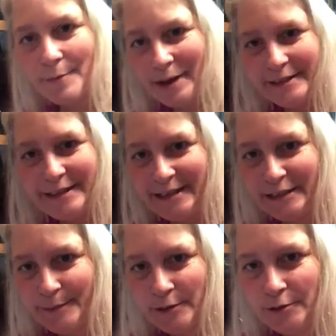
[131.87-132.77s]
about a
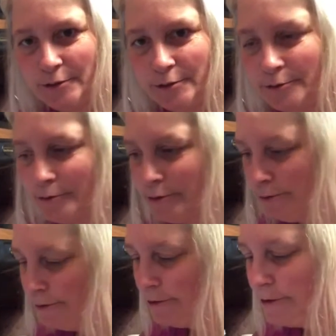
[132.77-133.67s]

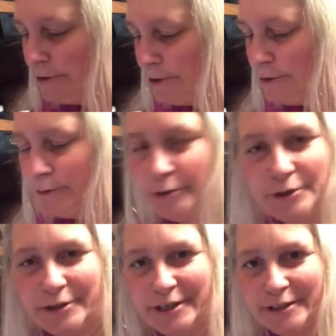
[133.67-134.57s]
teaspoon to 2
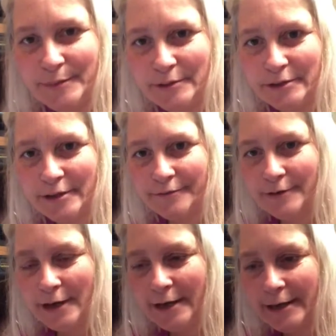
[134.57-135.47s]
teaspoons of
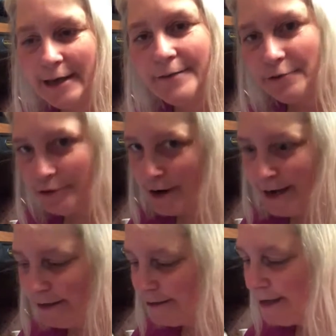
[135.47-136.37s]
kefir
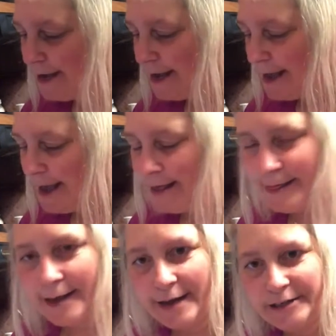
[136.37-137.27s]
grains, and
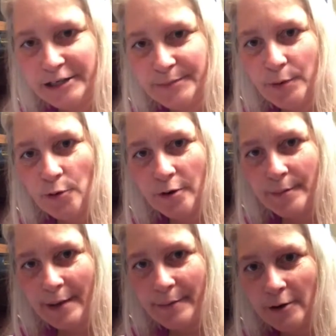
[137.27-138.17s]
then I just pour
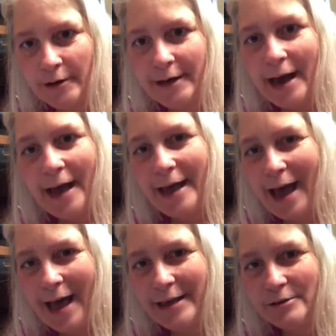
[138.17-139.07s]
my milk in.
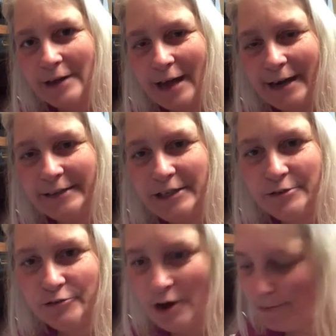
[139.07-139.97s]
I like to
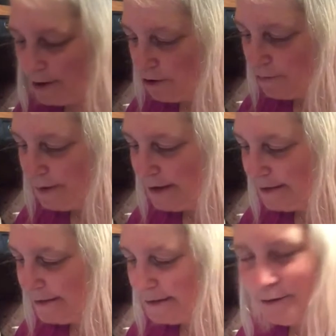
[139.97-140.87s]
use raw milk
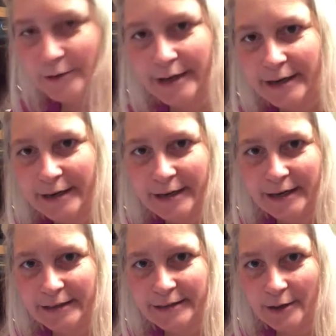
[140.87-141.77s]
because it's organic and
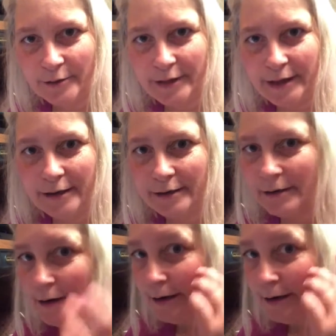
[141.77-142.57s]
it's healthy, and